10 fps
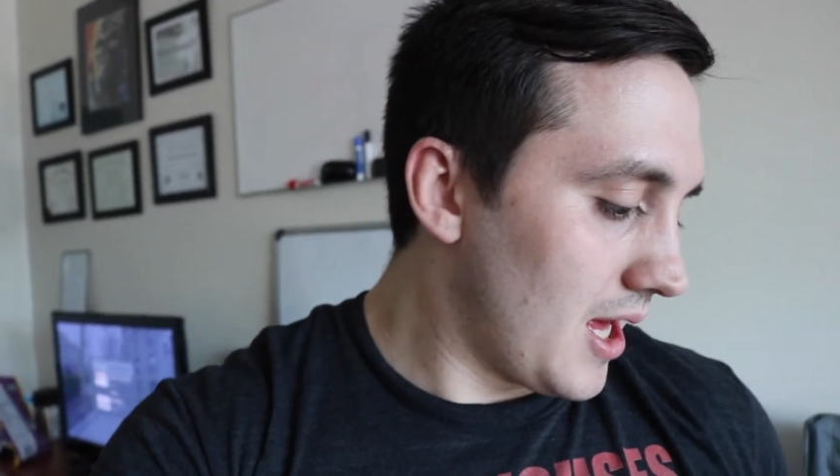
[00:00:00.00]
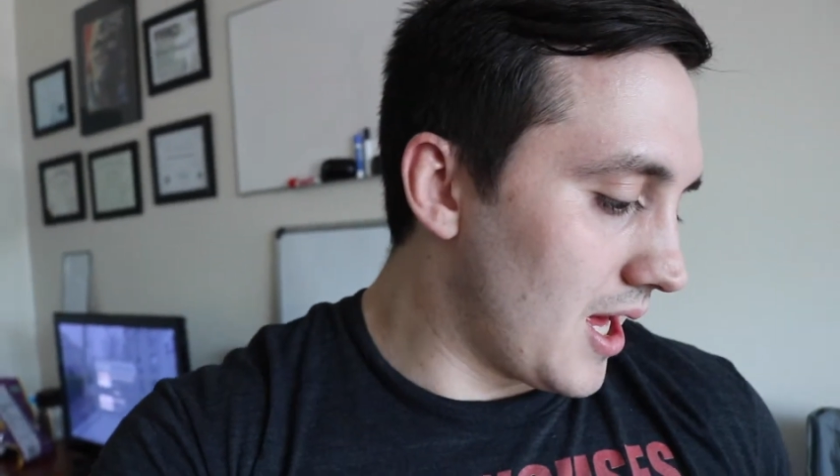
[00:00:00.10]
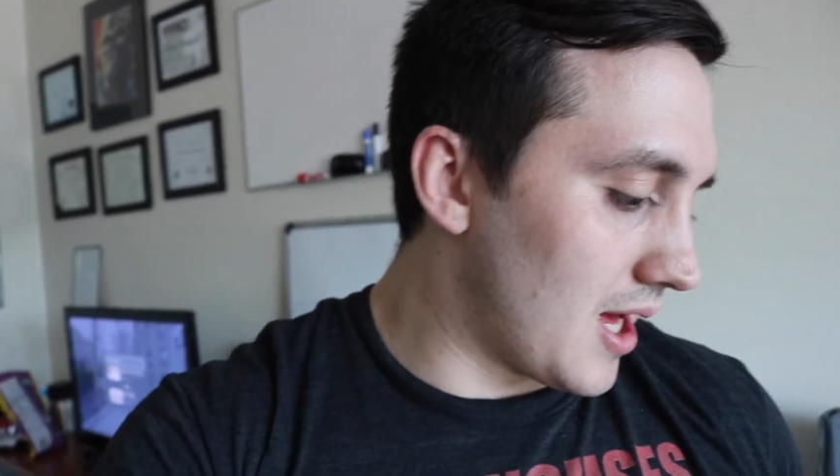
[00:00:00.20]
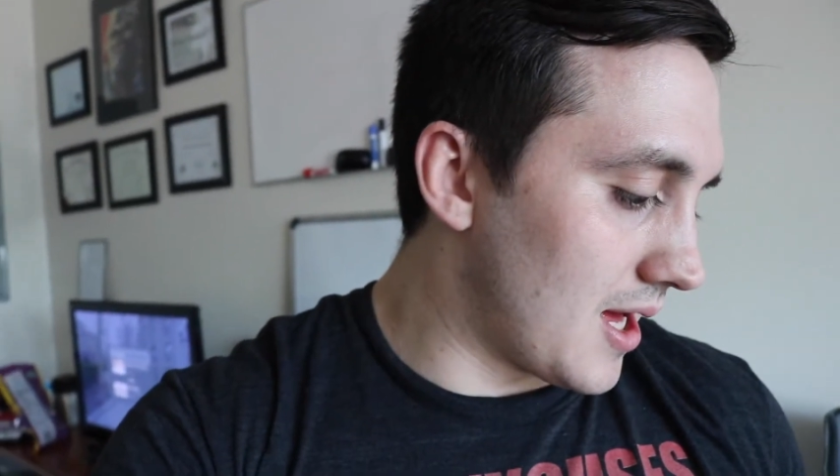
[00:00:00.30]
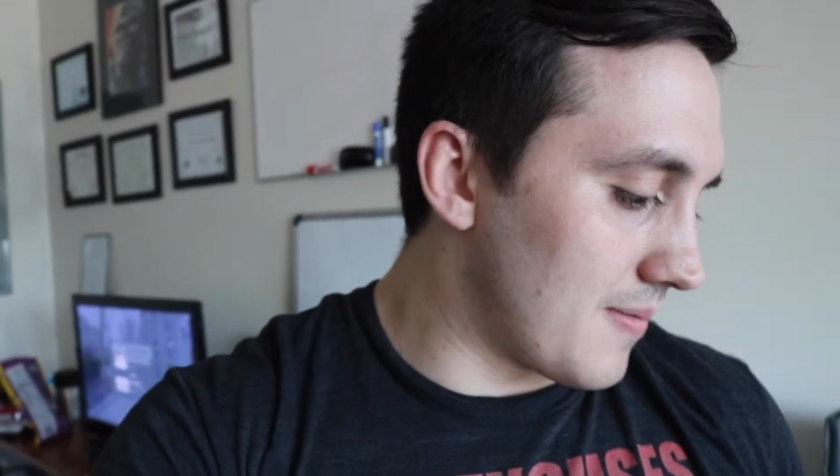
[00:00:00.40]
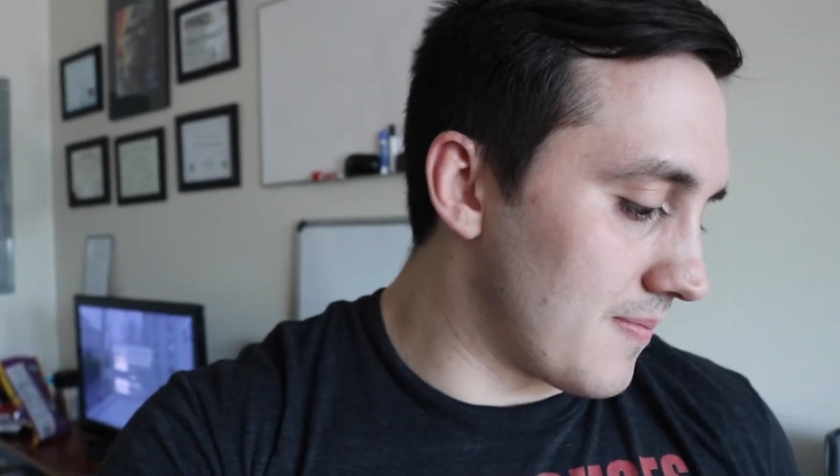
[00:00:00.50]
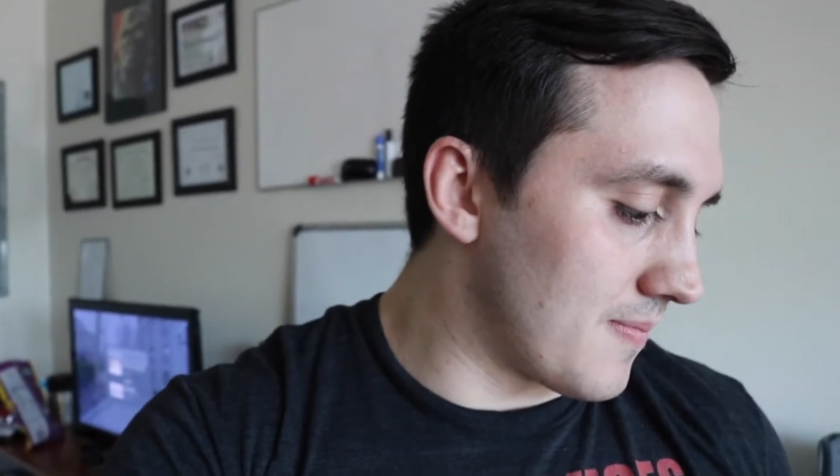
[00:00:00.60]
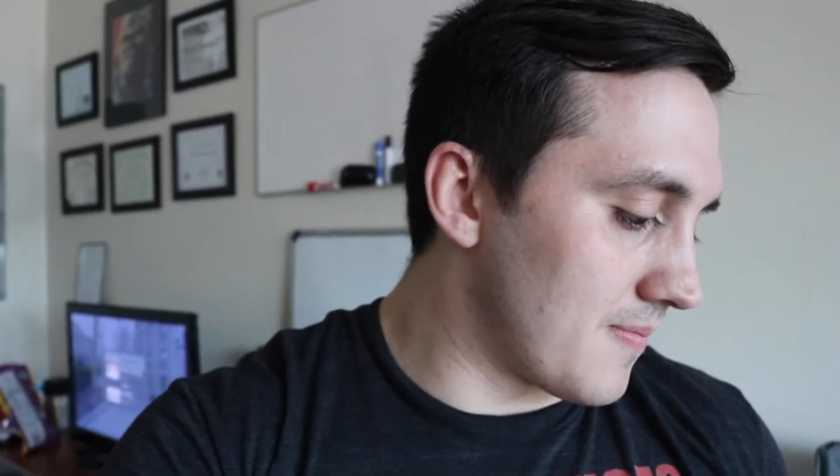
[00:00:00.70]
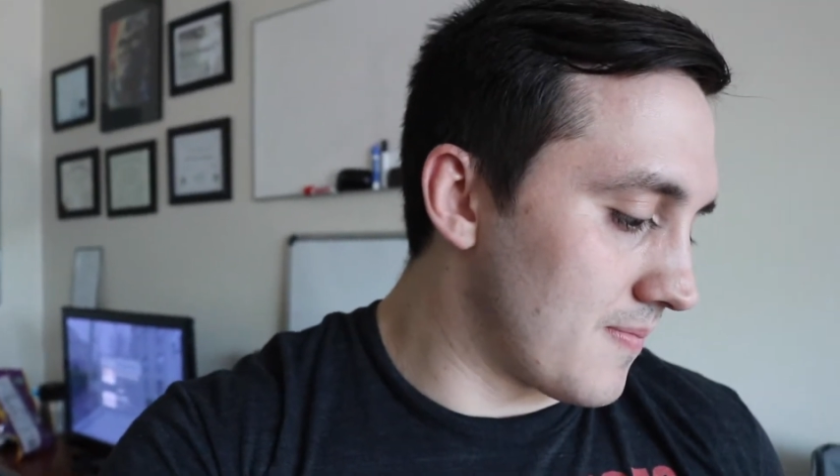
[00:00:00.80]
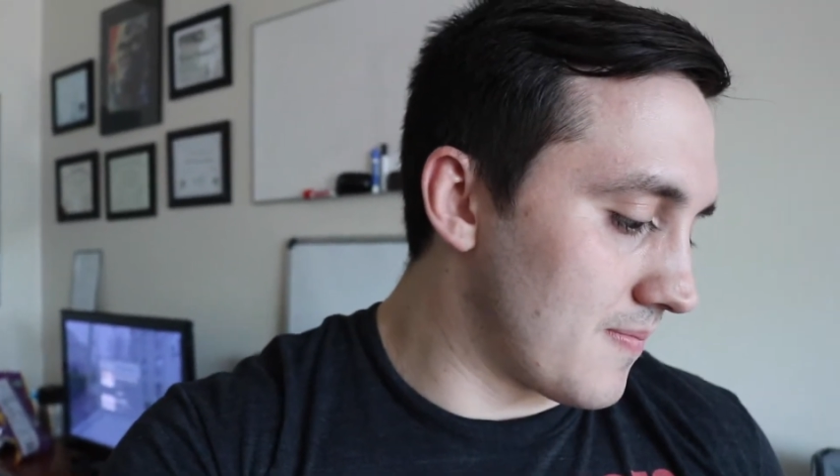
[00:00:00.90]

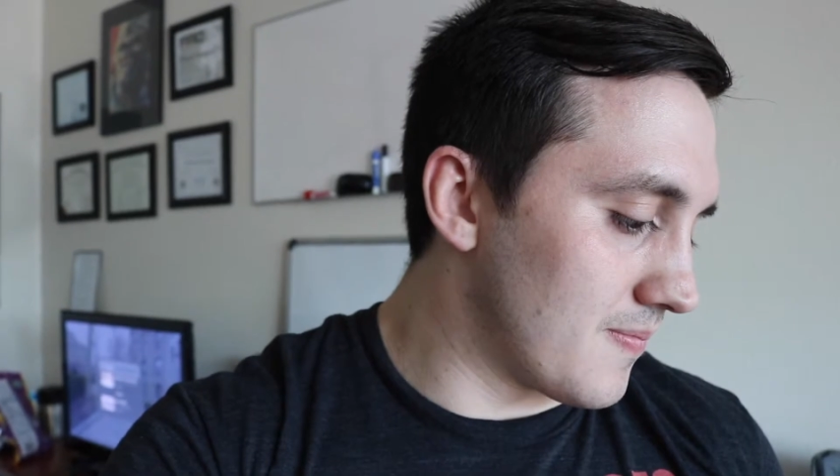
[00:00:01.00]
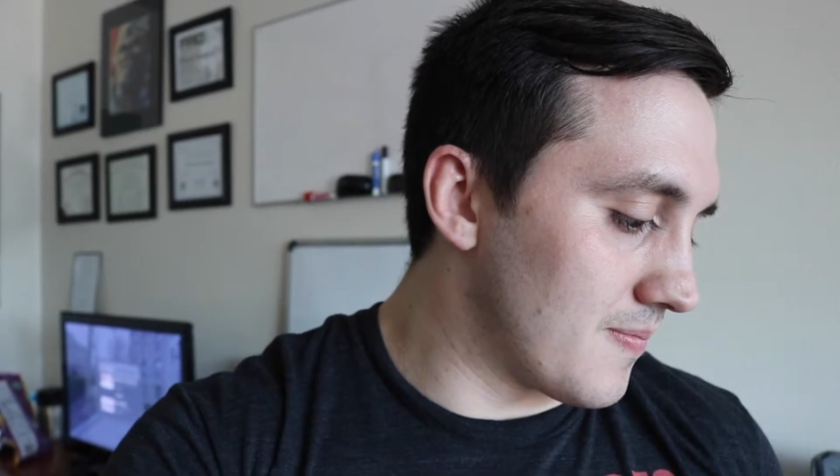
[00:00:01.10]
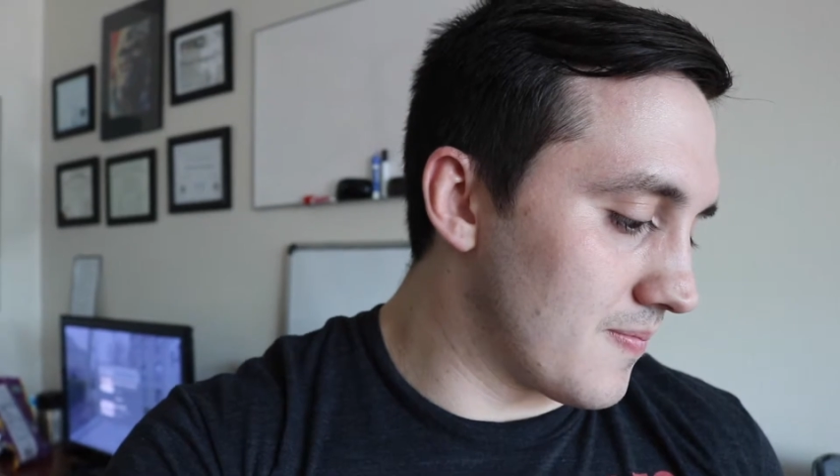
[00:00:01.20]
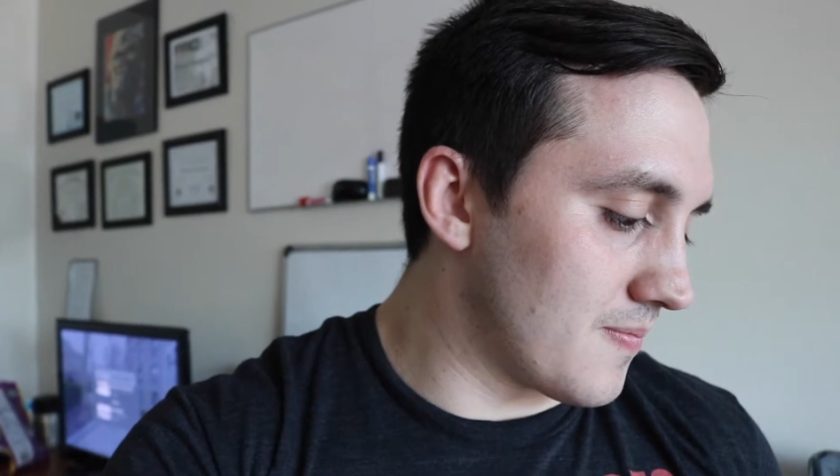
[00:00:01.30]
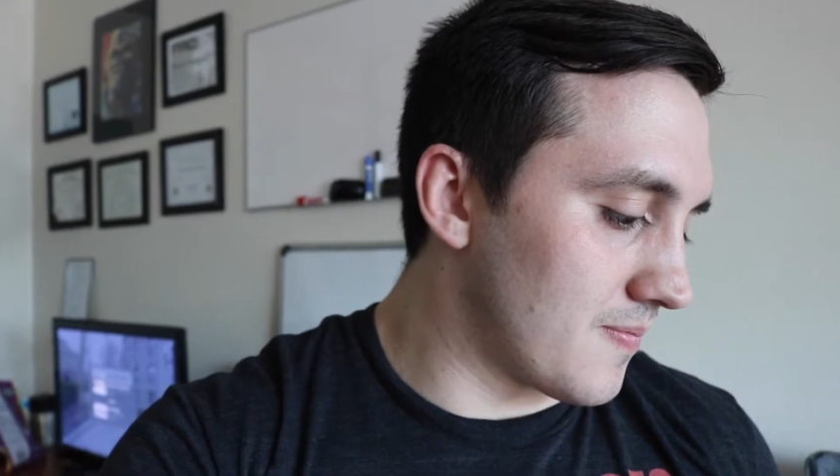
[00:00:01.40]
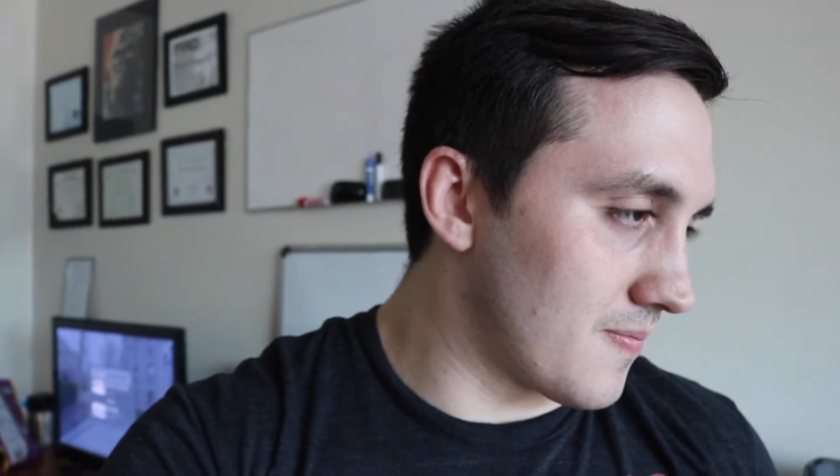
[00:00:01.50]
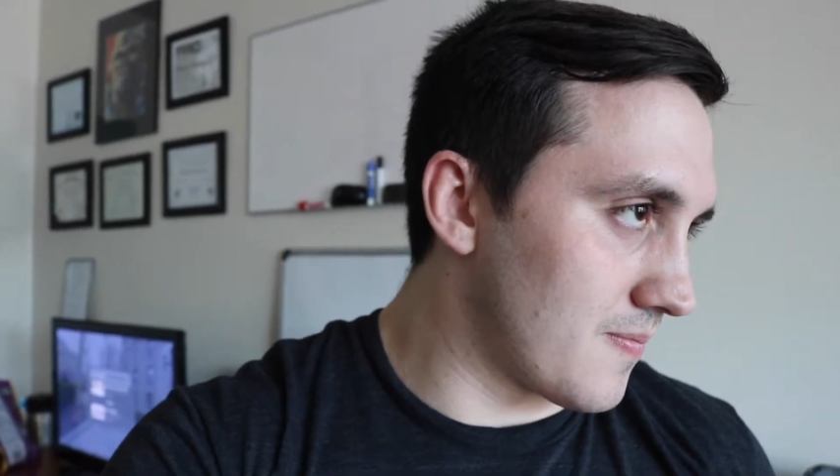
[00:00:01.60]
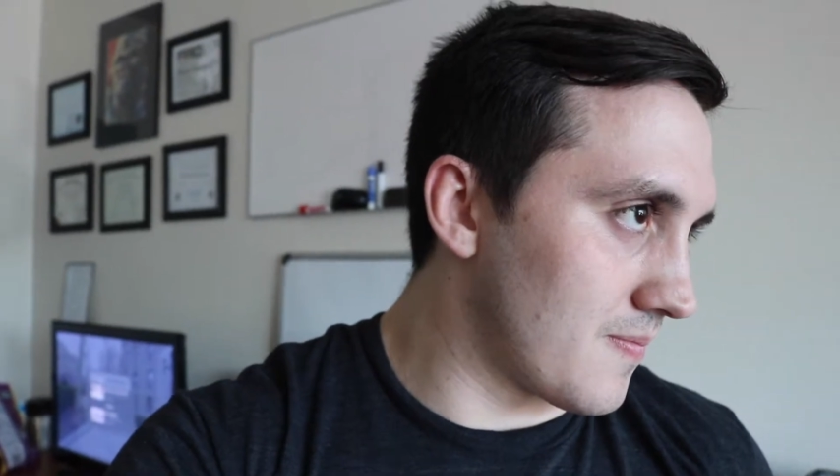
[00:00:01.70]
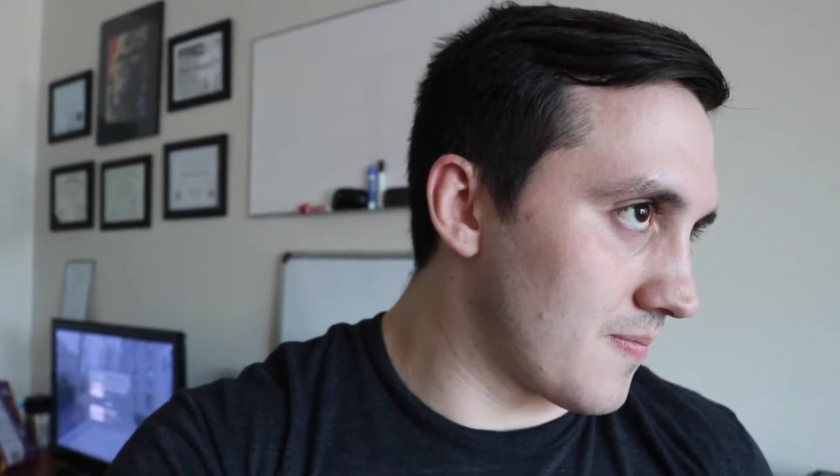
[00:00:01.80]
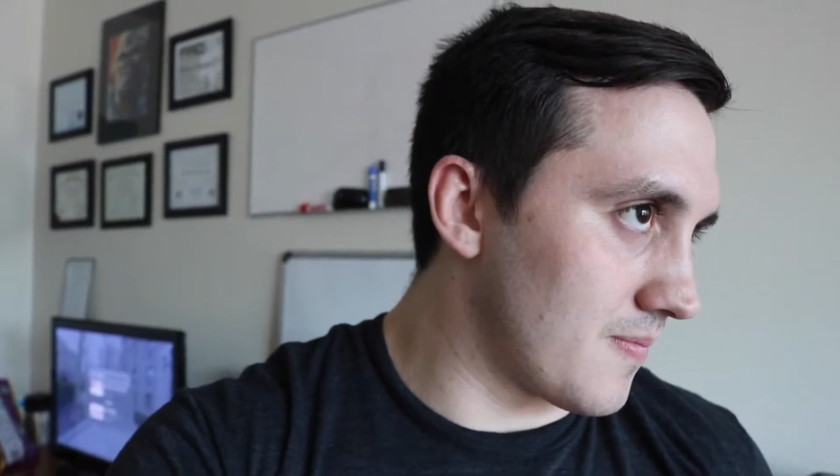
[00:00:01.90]

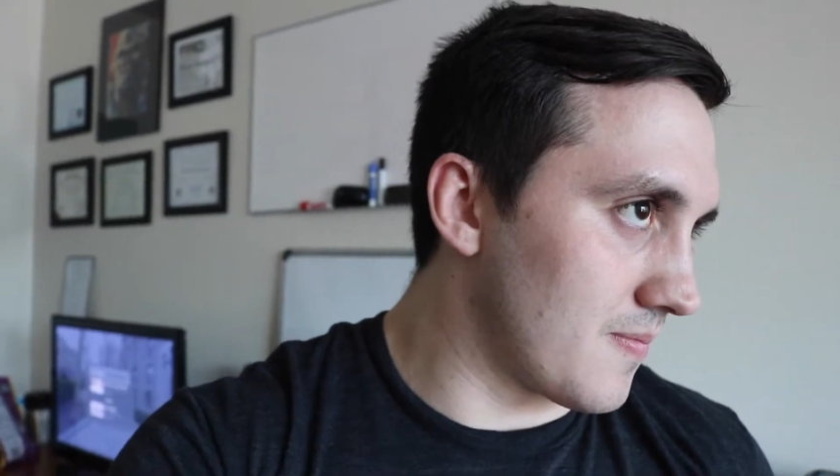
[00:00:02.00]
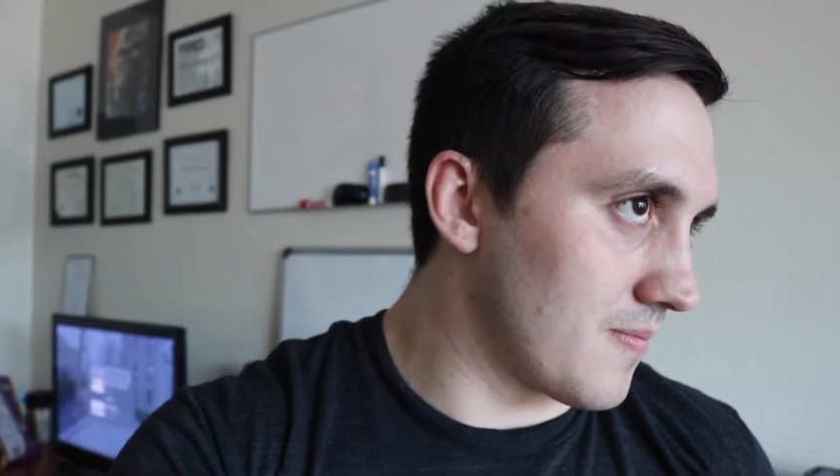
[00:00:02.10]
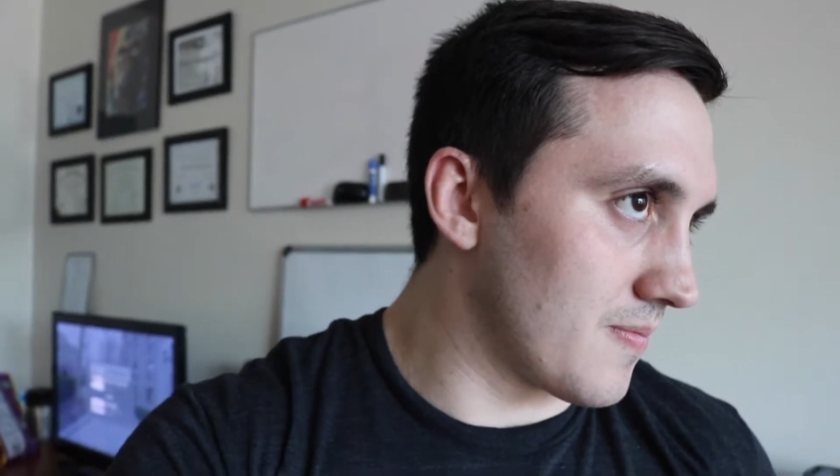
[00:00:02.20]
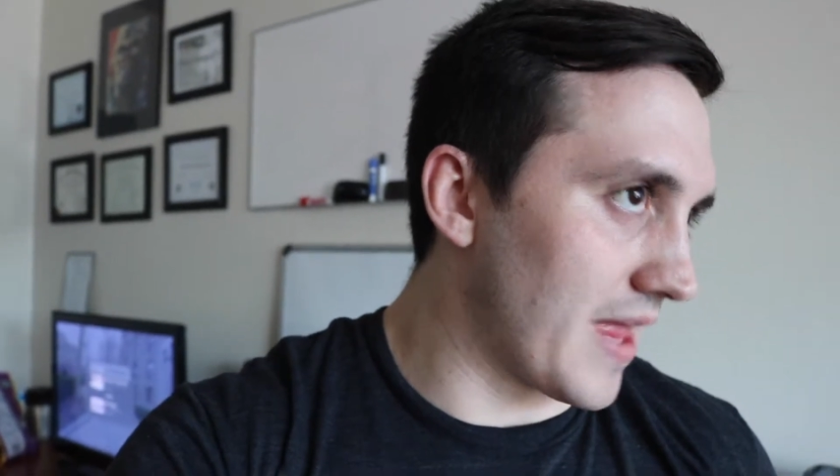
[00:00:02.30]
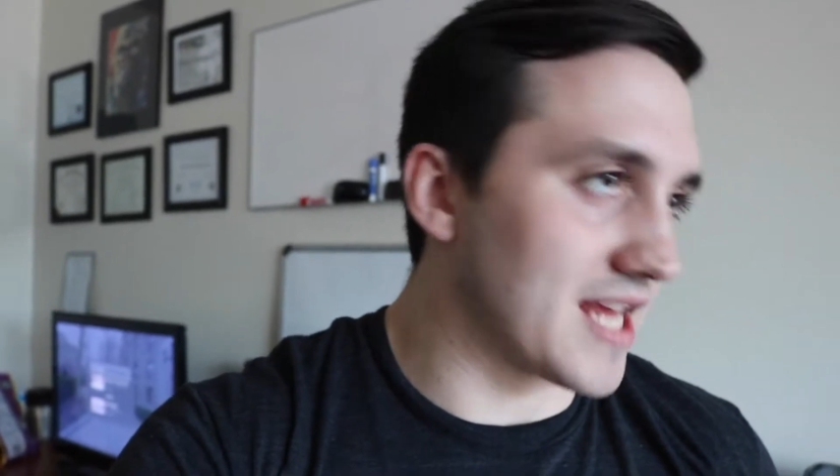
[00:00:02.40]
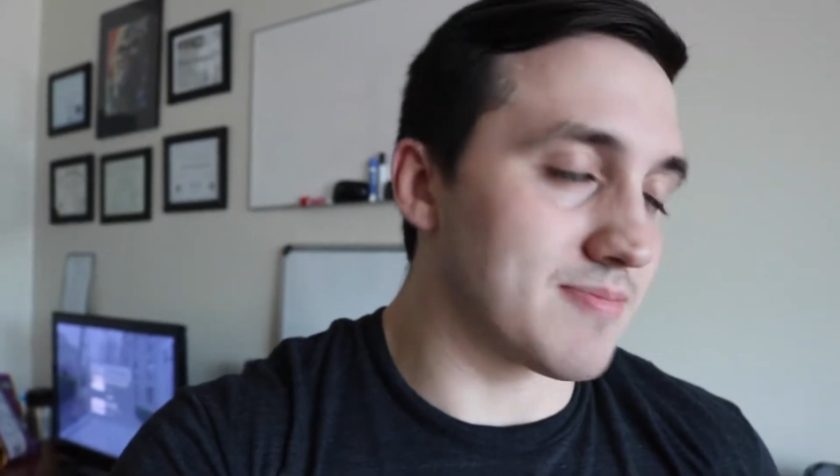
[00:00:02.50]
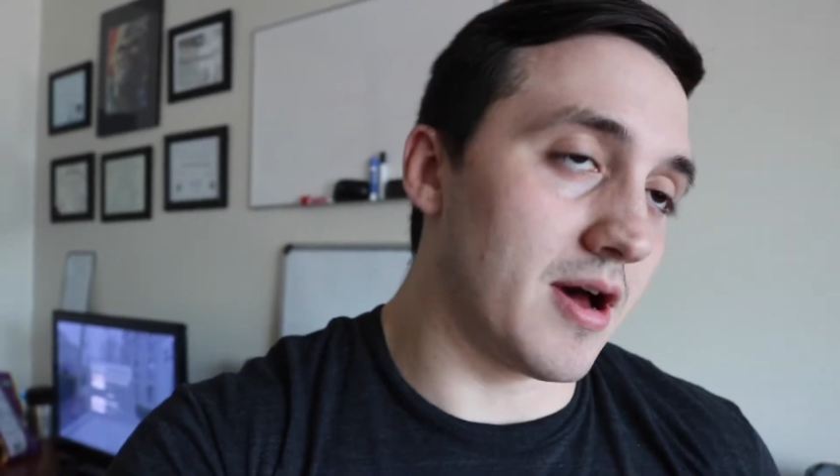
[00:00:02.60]
last